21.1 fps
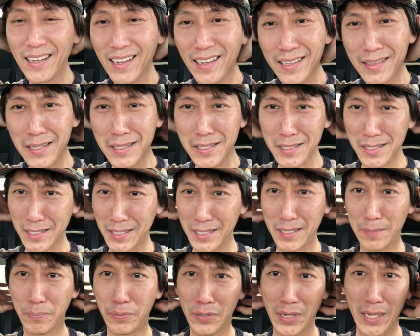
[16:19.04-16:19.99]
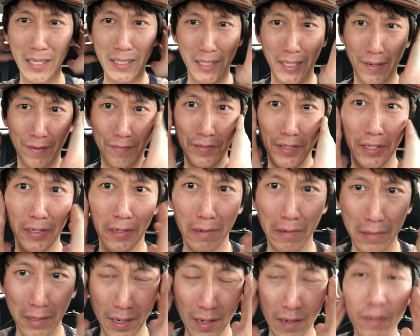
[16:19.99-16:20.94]
This is a depressing
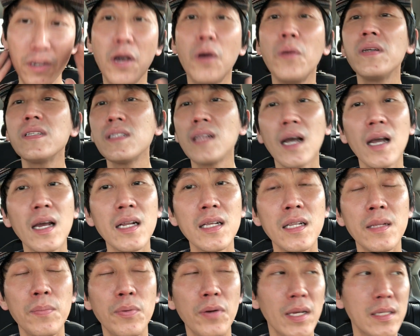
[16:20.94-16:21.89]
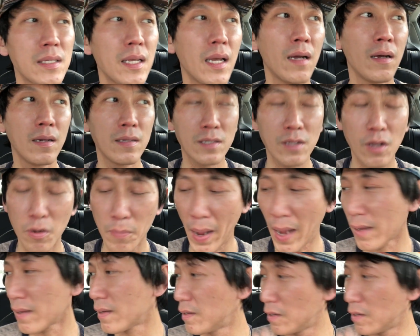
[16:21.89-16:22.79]
video now. No, it's not gonna be depressing. Let's go back.